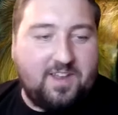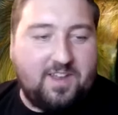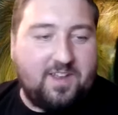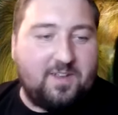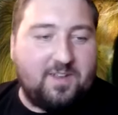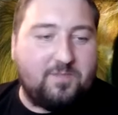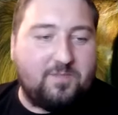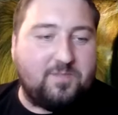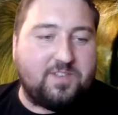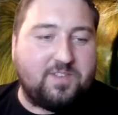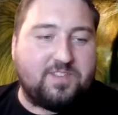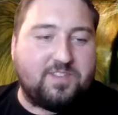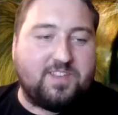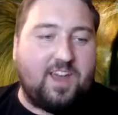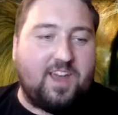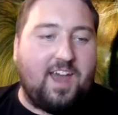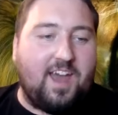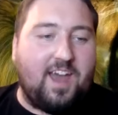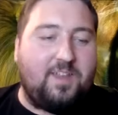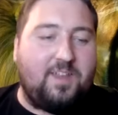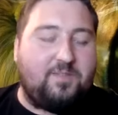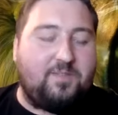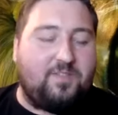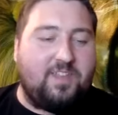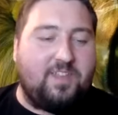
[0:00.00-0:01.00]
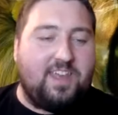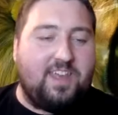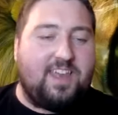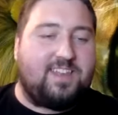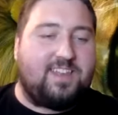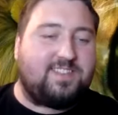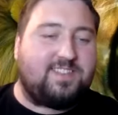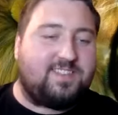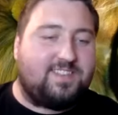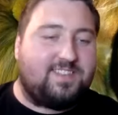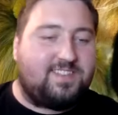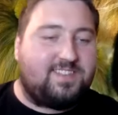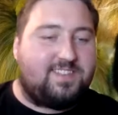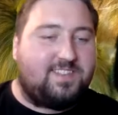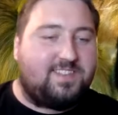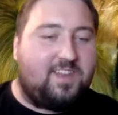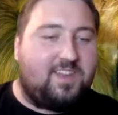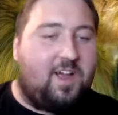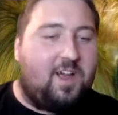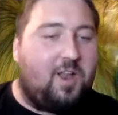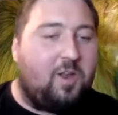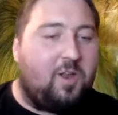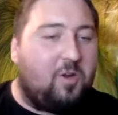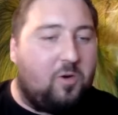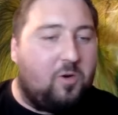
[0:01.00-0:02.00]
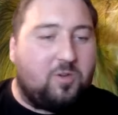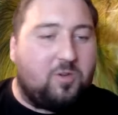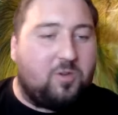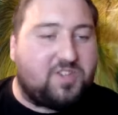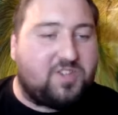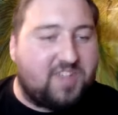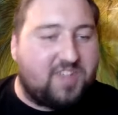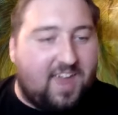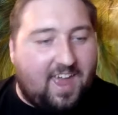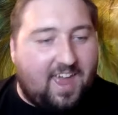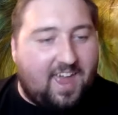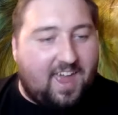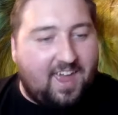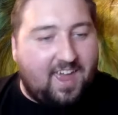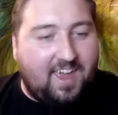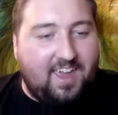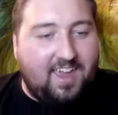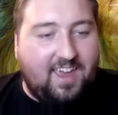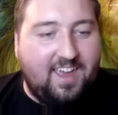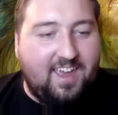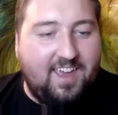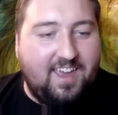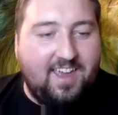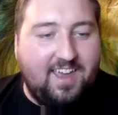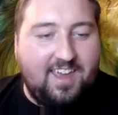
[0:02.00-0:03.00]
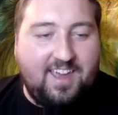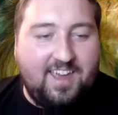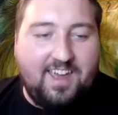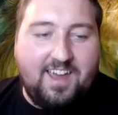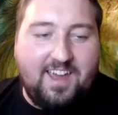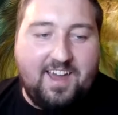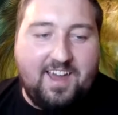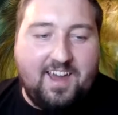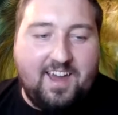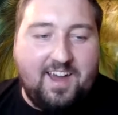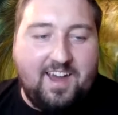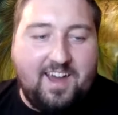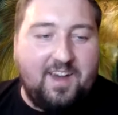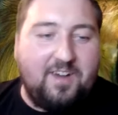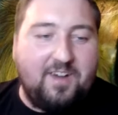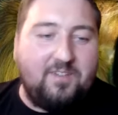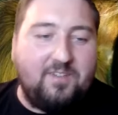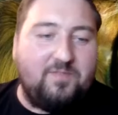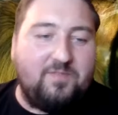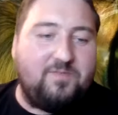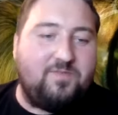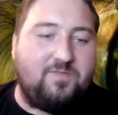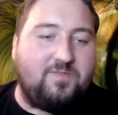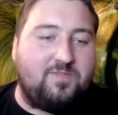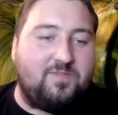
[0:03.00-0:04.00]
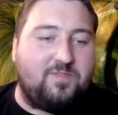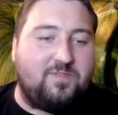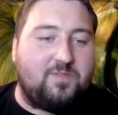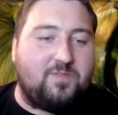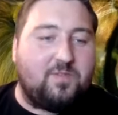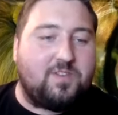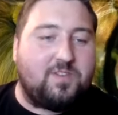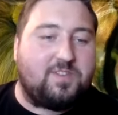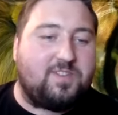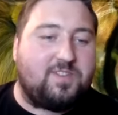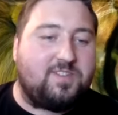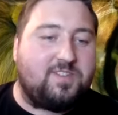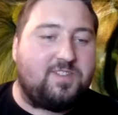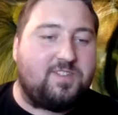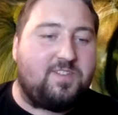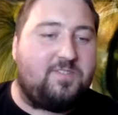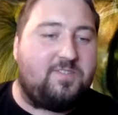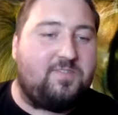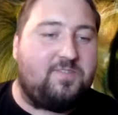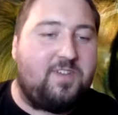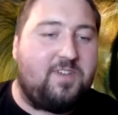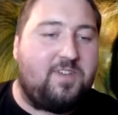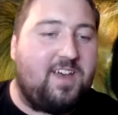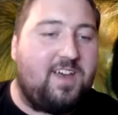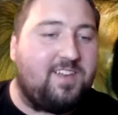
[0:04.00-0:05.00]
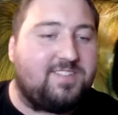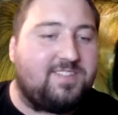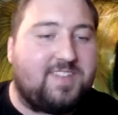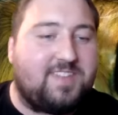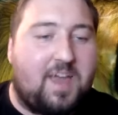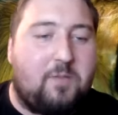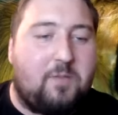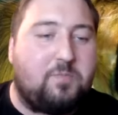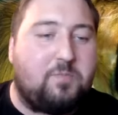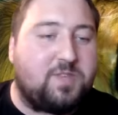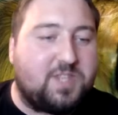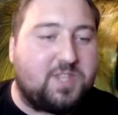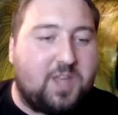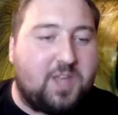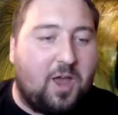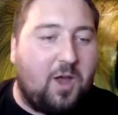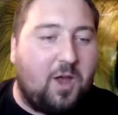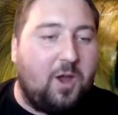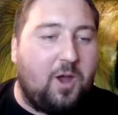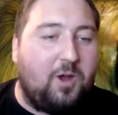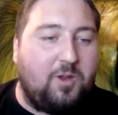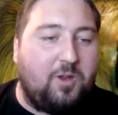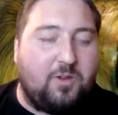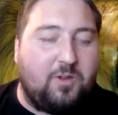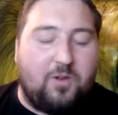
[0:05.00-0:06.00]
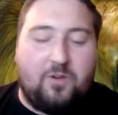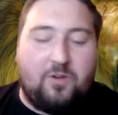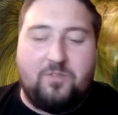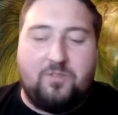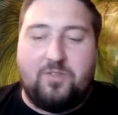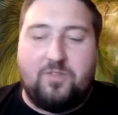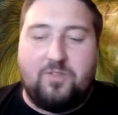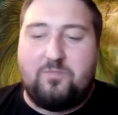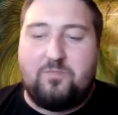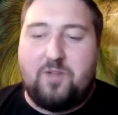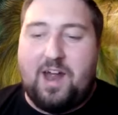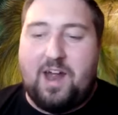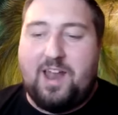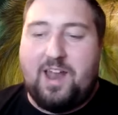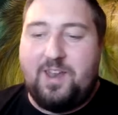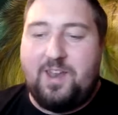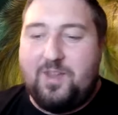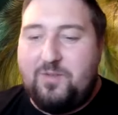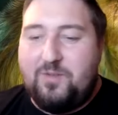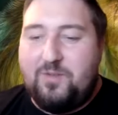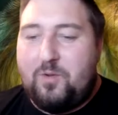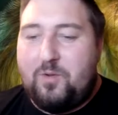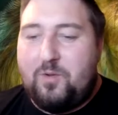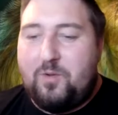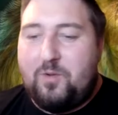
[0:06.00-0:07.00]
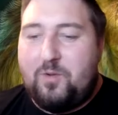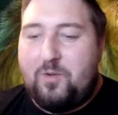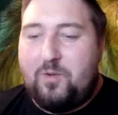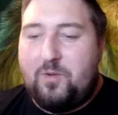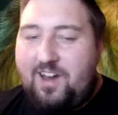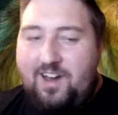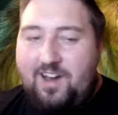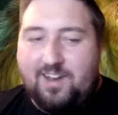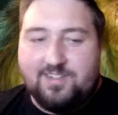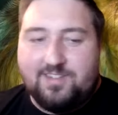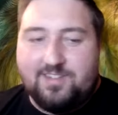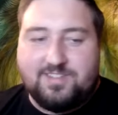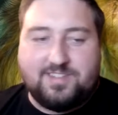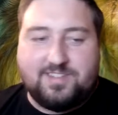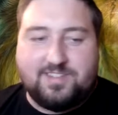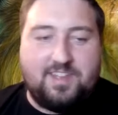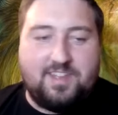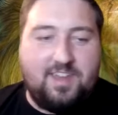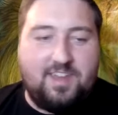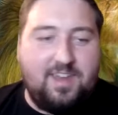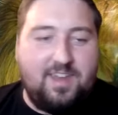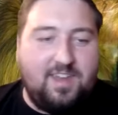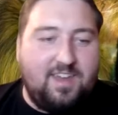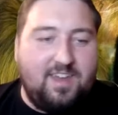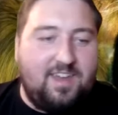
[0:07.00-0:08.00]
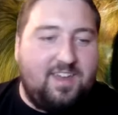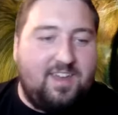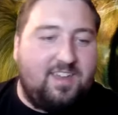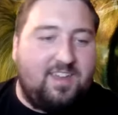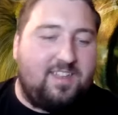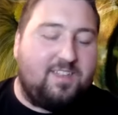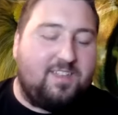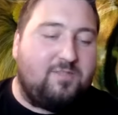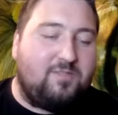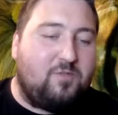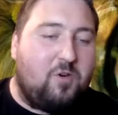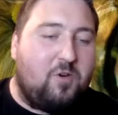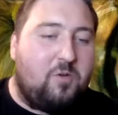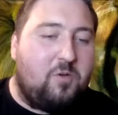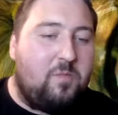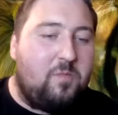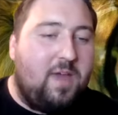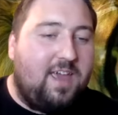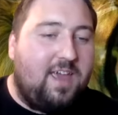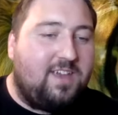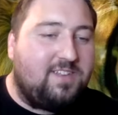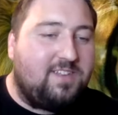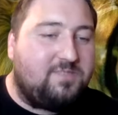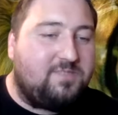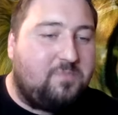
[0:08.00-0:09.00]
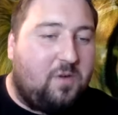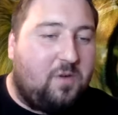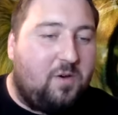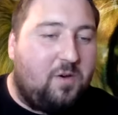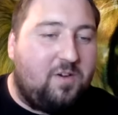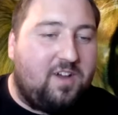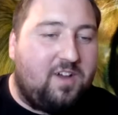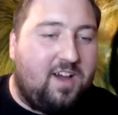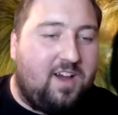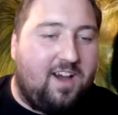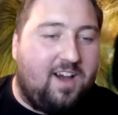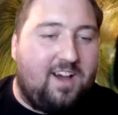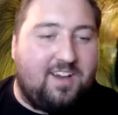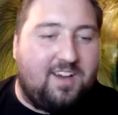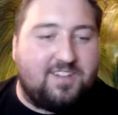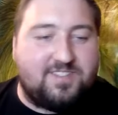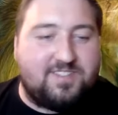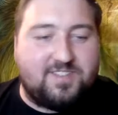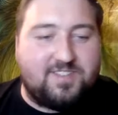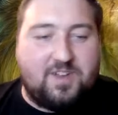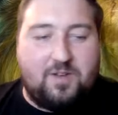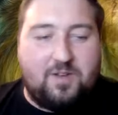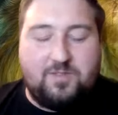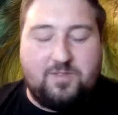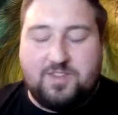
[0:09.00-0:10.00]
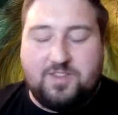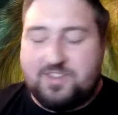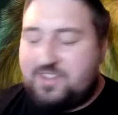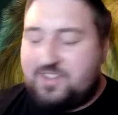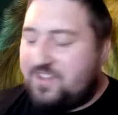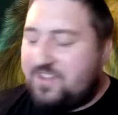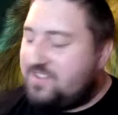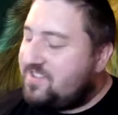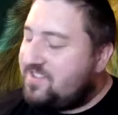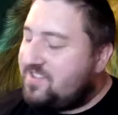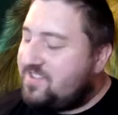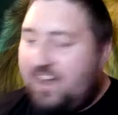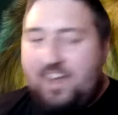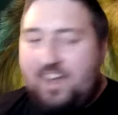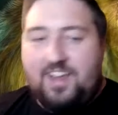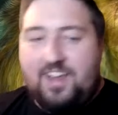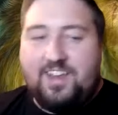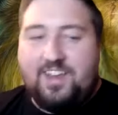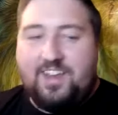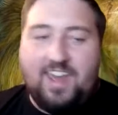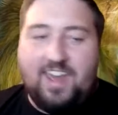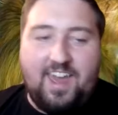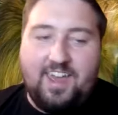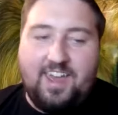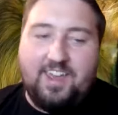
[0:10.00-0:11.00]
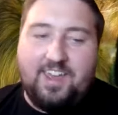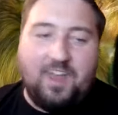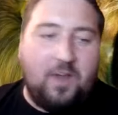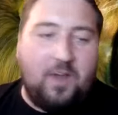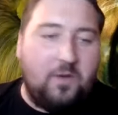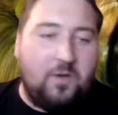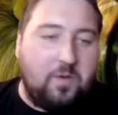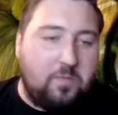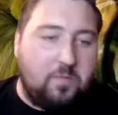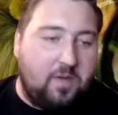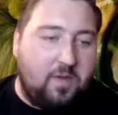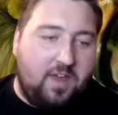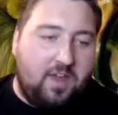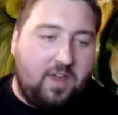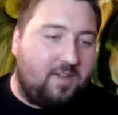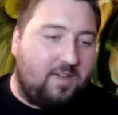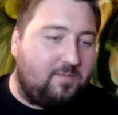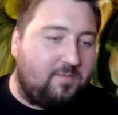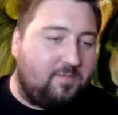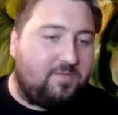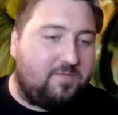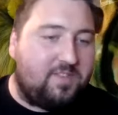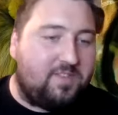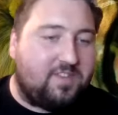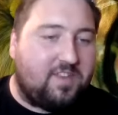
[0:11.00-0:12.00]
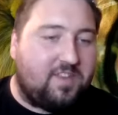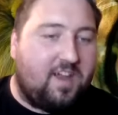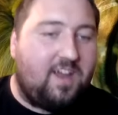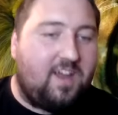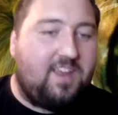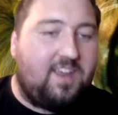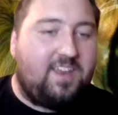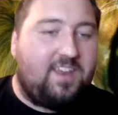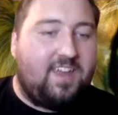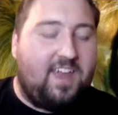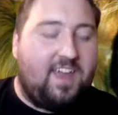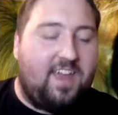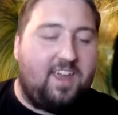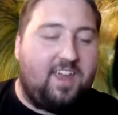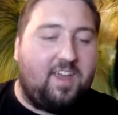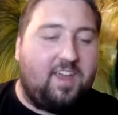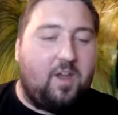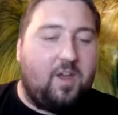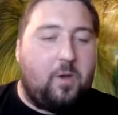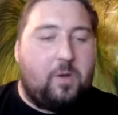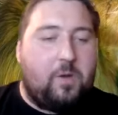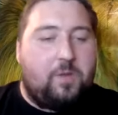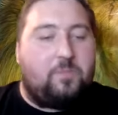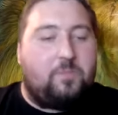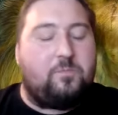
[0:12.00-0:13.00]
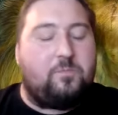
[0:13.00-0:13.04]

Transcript: I'm excited for this. This is our launch day. Um, is the first episode of the brand new podcast, the Roar Makerz podcast. So I'm just excited to get it going, mate. I'm excited to get it going.